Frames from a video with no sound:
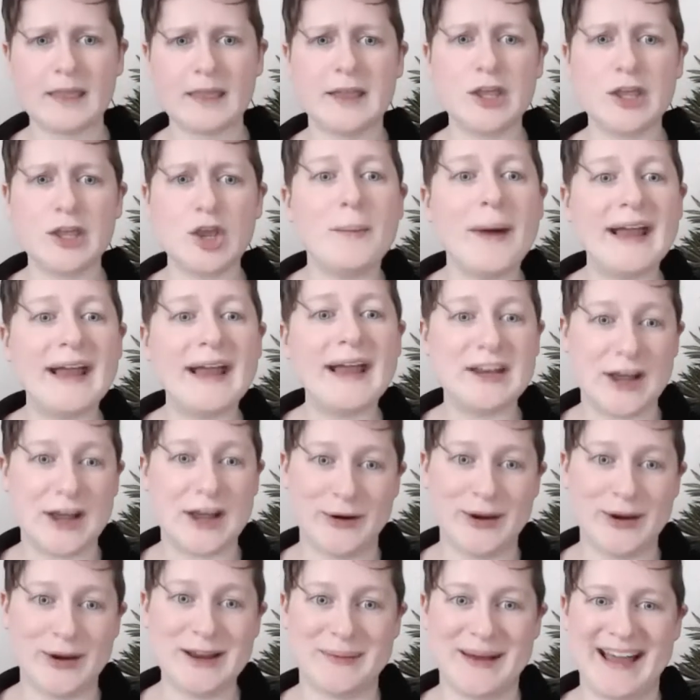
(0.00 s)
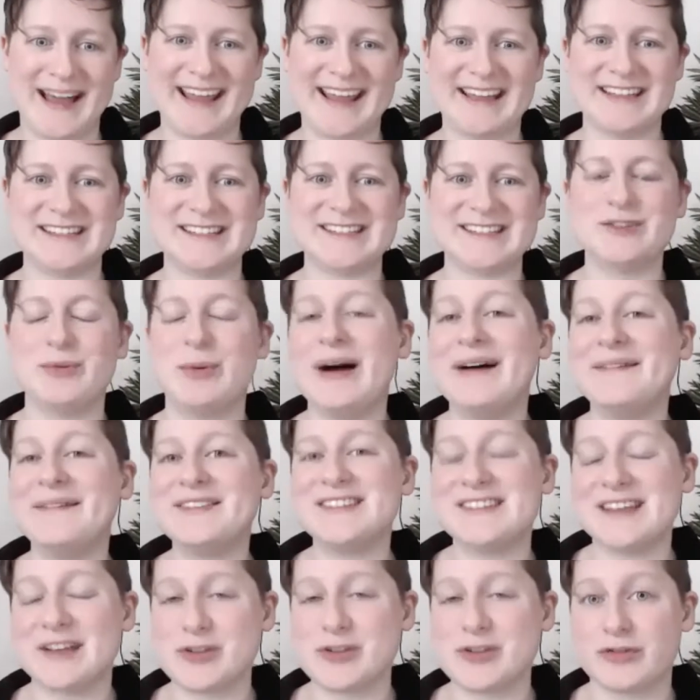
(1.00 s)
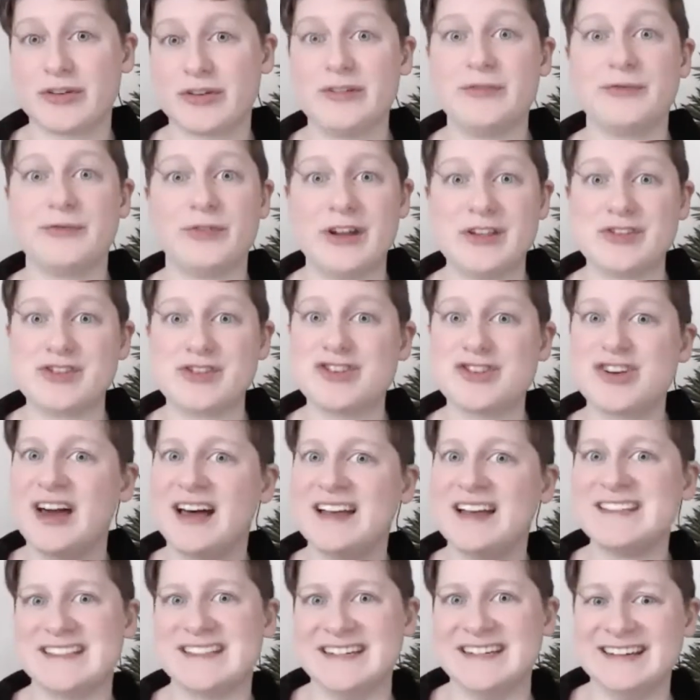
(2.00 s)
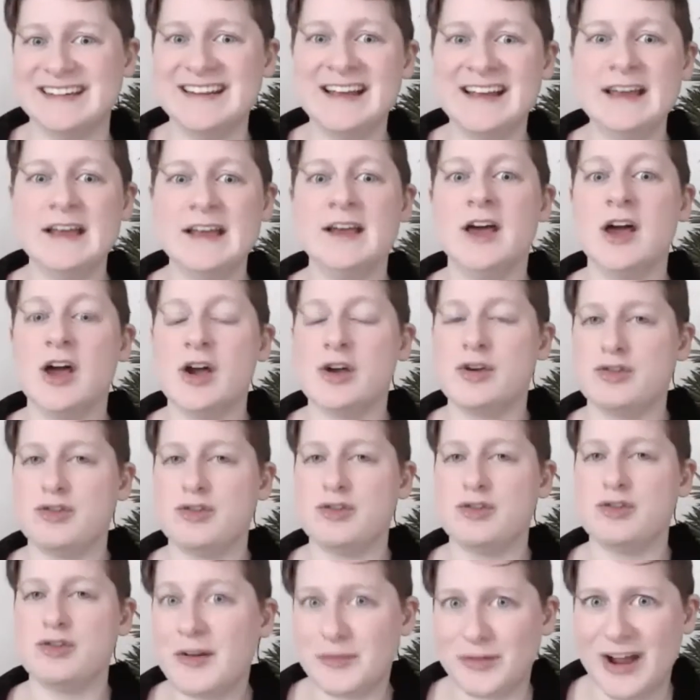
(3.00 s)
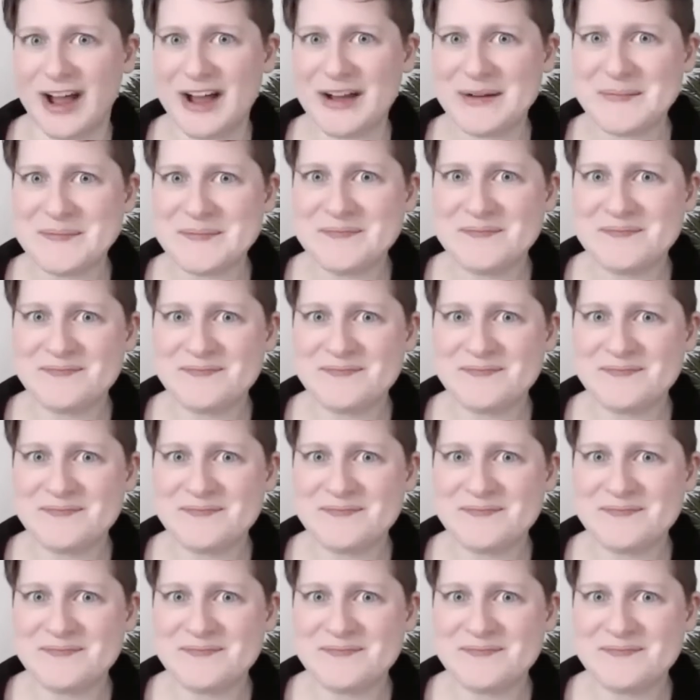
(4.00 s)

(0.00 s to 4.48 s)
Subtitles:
You might know it by its 12th century French cousin, genre,